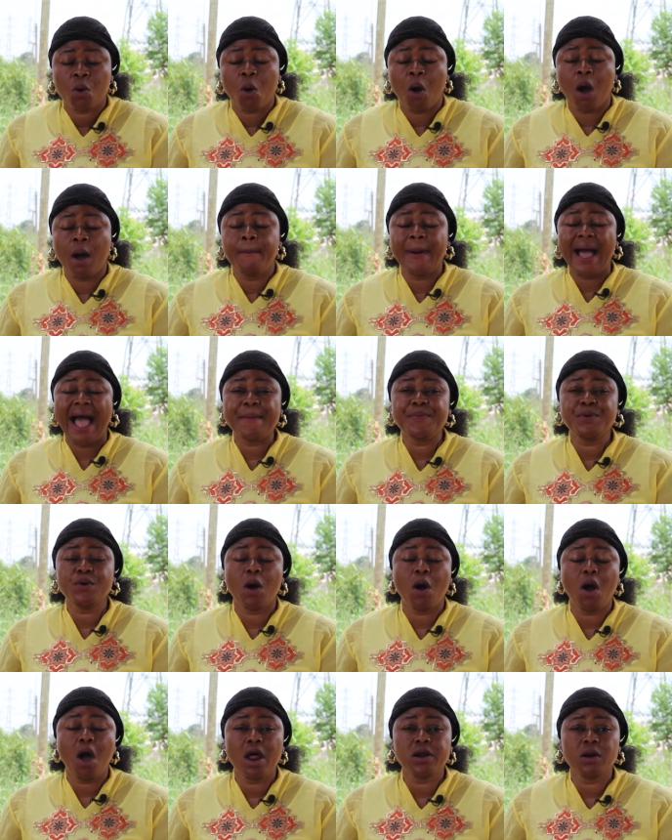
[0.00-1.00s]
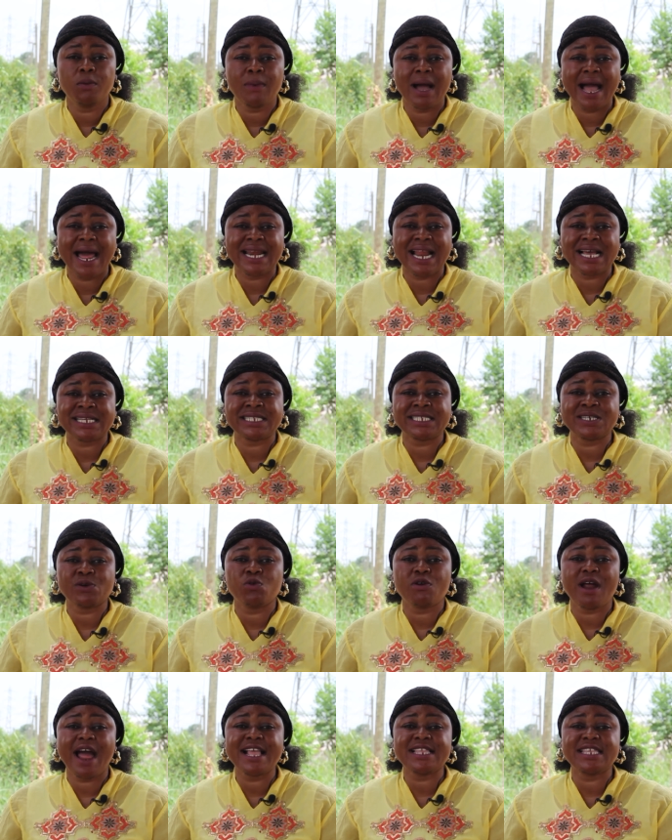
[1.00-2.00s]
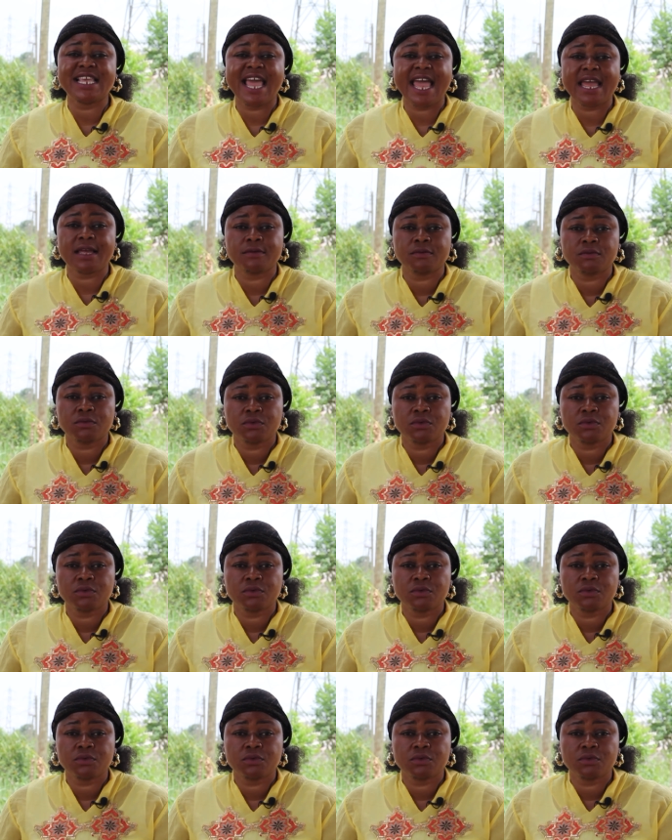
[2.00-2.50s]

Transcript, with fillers: oba bi o ho no ma na sekura nye